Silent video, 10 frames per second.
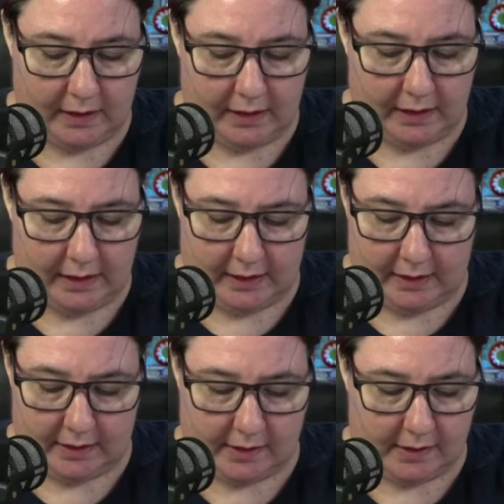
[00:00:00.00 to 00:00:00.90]

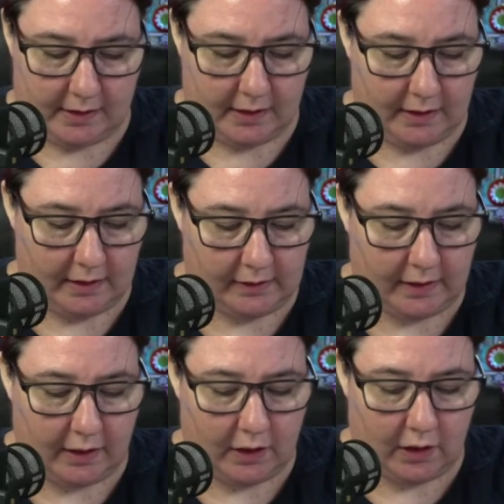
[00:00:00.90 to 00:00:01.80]
is the
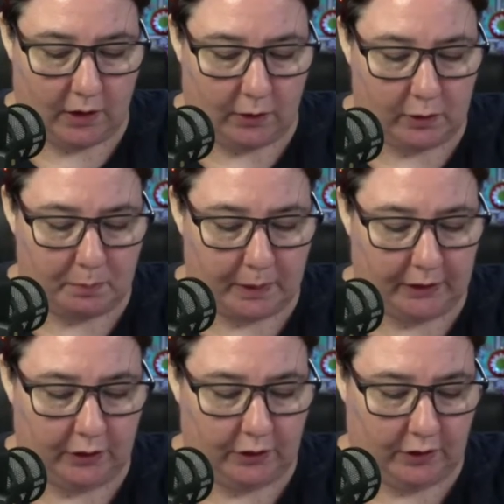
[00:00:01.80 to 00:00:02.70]
Sun Gold, but
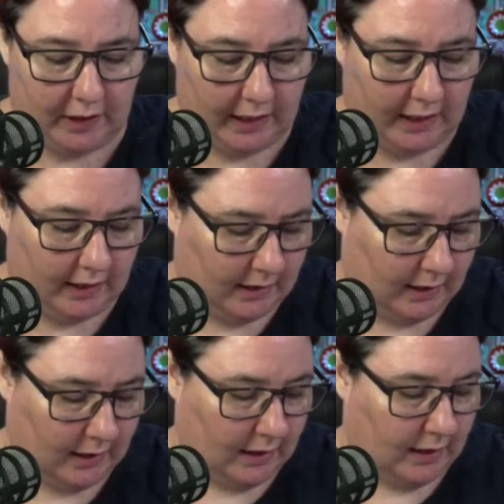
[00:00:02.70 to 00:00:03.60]
using
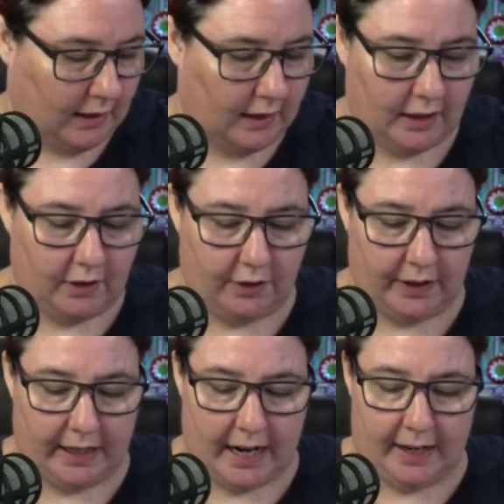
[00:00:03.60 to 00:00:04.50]
the
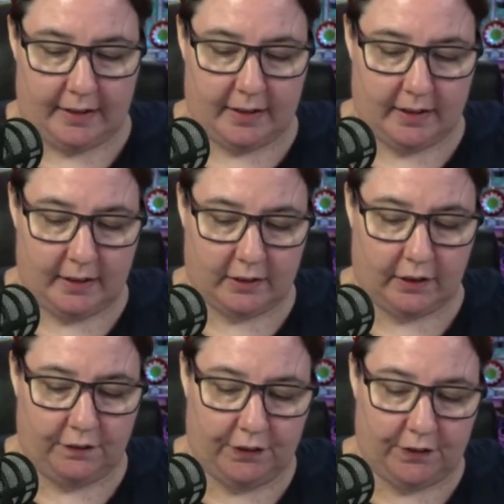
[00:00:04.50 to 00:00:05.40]
Create. So
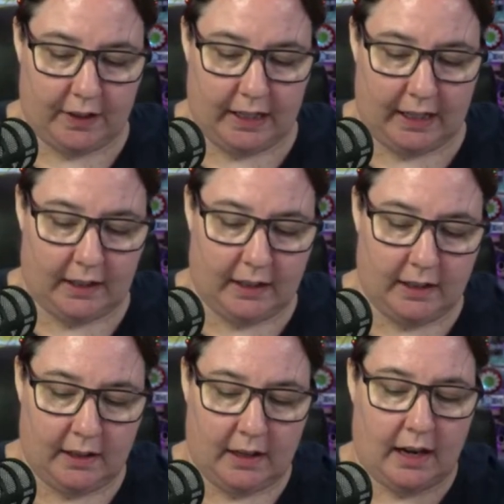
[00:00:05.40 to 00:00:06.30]

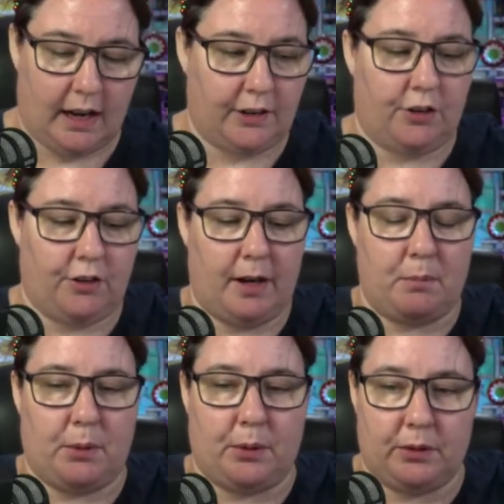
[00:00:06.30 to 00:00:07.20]
1,500 gram
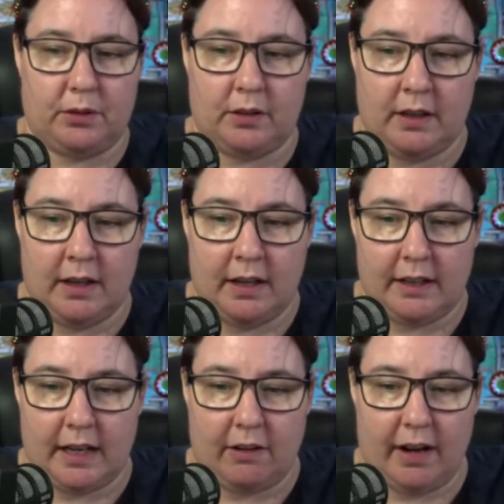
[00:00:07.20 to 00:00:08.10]
balls.
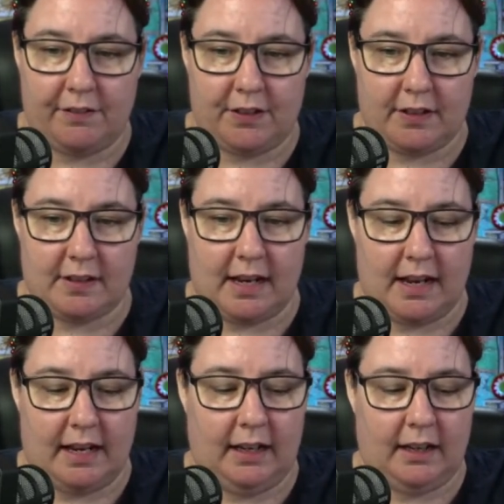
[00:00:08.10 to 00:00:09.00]
Now, I have to
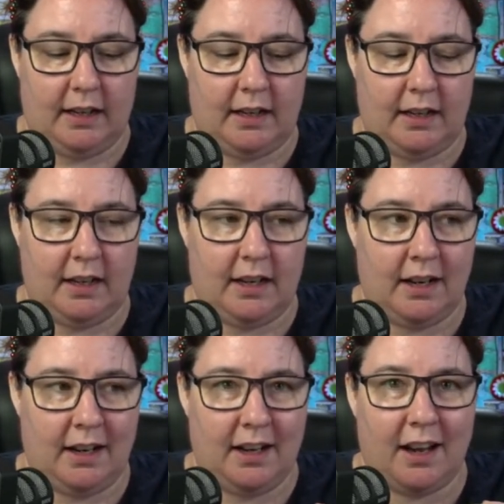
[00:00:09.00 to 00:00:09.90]
say,
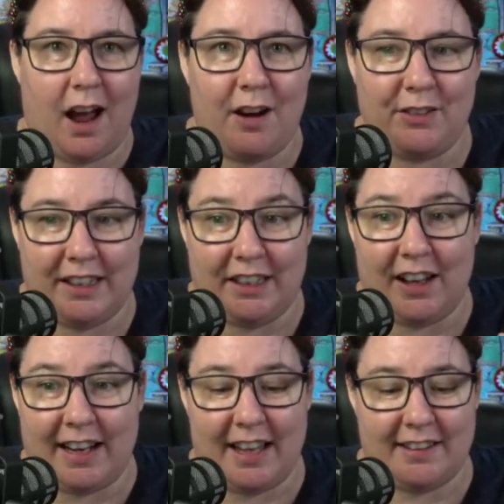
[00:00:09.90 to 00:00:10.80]
I really
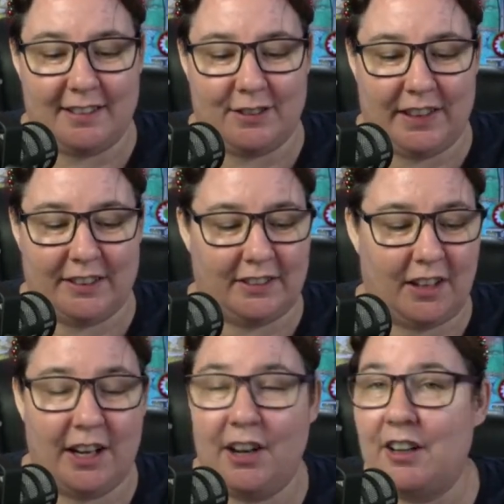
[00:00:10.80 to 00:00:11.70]
like how this feels.
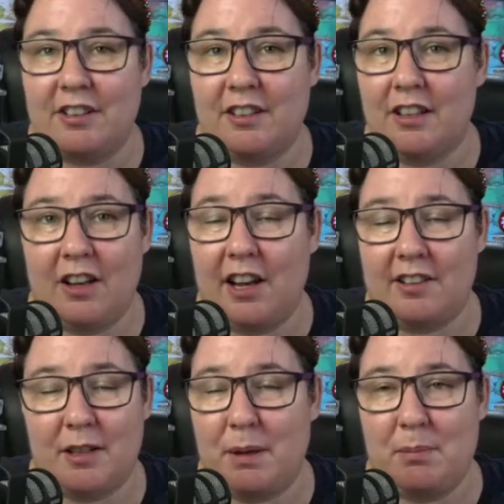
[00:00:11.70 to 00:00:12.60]
I know
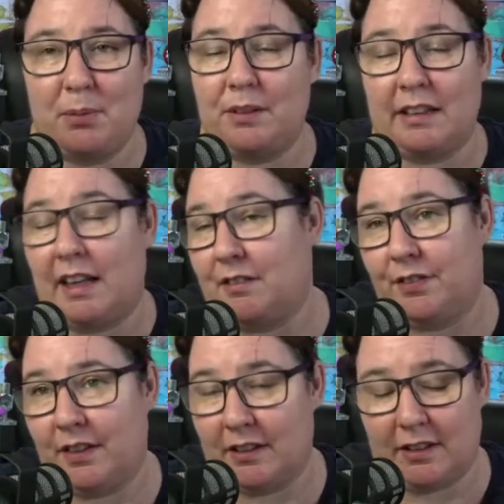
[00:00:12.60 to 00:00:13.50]
some people love
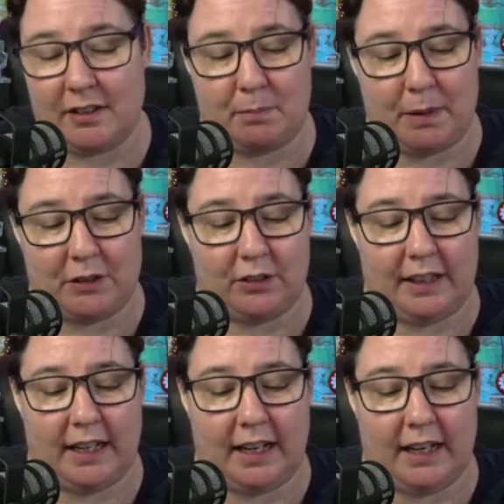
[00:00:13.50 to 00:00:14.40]
the Special
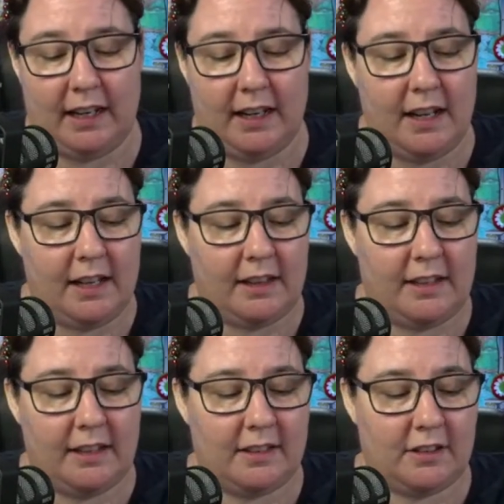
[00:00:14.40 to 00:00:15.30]
DK.
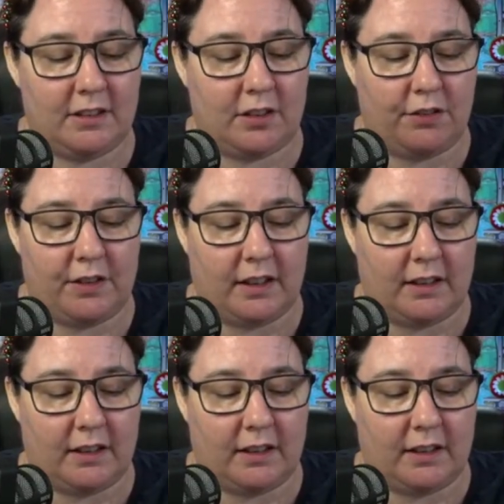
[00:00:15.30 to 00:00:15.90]
This is softer.